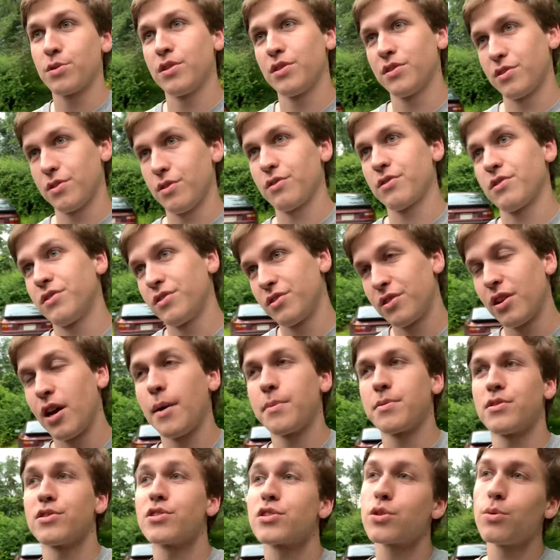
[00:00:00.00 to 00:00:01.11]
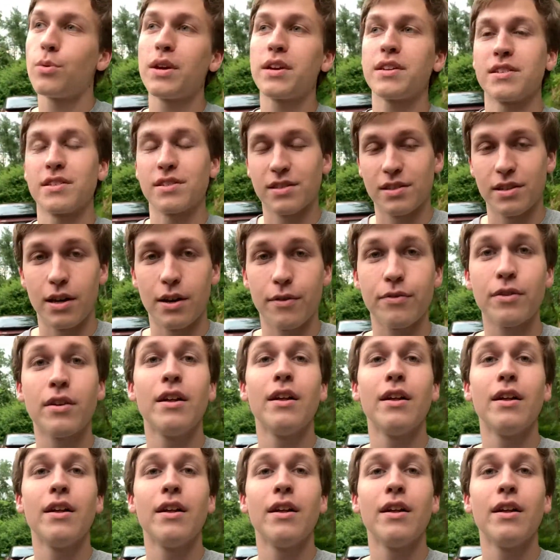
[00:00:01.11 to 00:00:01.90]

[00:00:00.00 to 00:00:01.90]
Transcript: and starts and stops and squeaks and stuff,